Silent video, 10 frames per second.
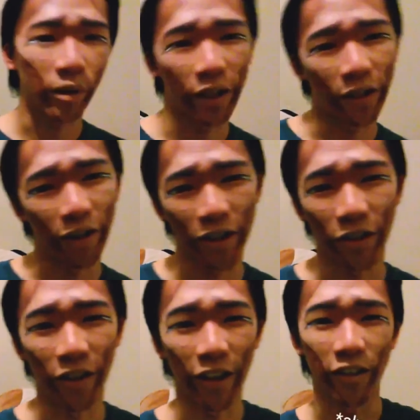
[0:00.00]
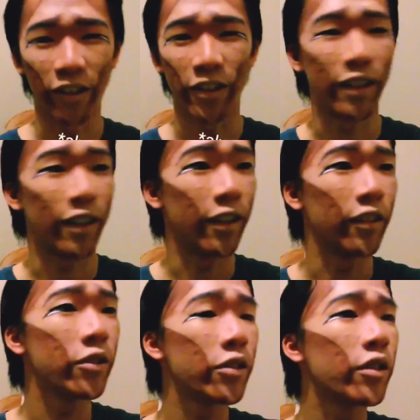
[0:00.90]
pretty crazy right now because that eye
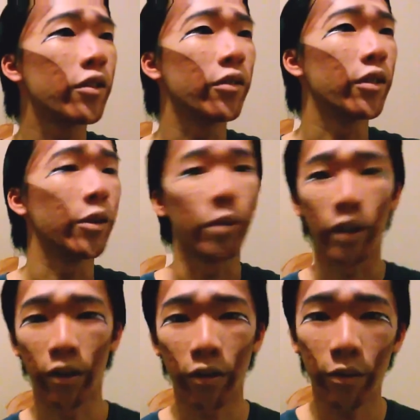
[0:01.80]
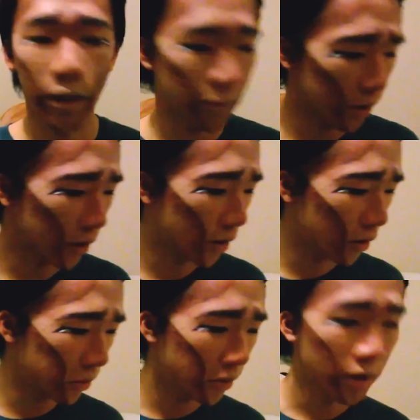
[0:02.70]
illusion didn't really work out the way I wanted it
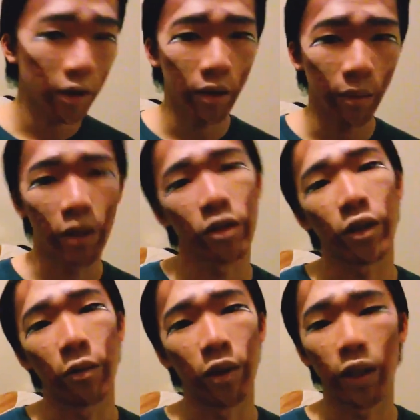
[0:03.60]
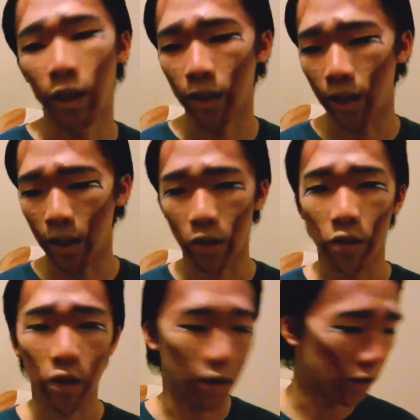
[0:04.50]
to, but it's okay, we're going to add
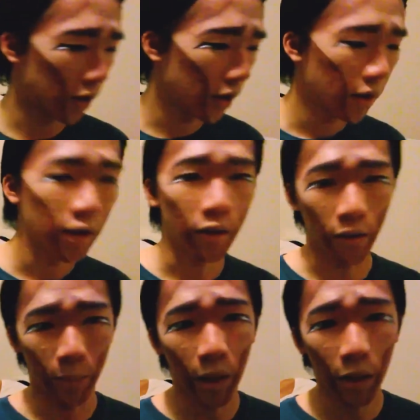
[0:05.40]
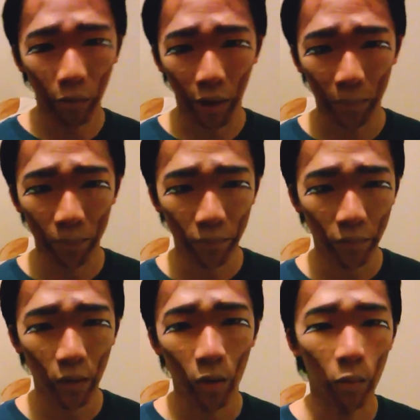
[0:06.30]
lashes. And anyway,
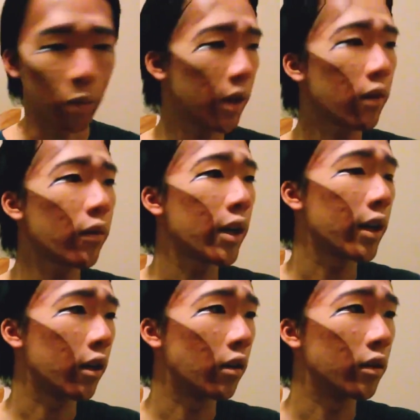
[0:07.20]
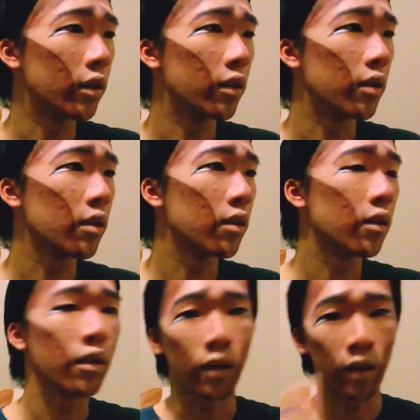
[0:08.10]
what we have right now is
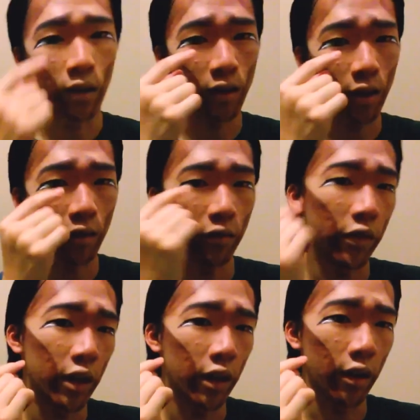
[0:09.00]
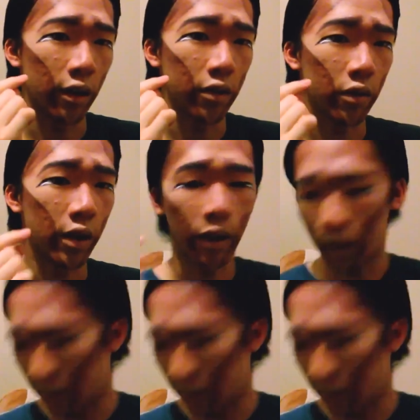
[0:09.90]
these kind of fake eyes, right?